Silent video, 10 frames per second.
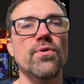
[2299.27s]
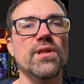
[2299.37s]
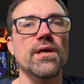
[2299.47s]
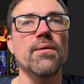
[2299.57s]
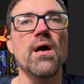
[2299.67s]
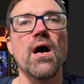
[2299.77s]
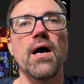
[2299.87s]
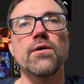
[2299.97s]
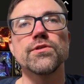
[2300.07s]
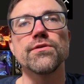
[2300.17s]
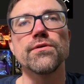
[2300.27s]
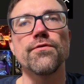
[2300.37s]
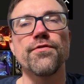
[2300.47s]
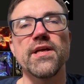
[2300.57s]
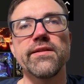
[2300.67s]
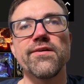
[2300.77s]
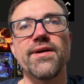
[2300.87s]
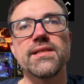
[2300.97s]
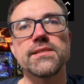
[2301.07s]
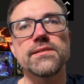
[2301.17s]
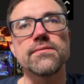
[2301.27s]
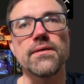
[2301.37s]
the auto-friendly runs,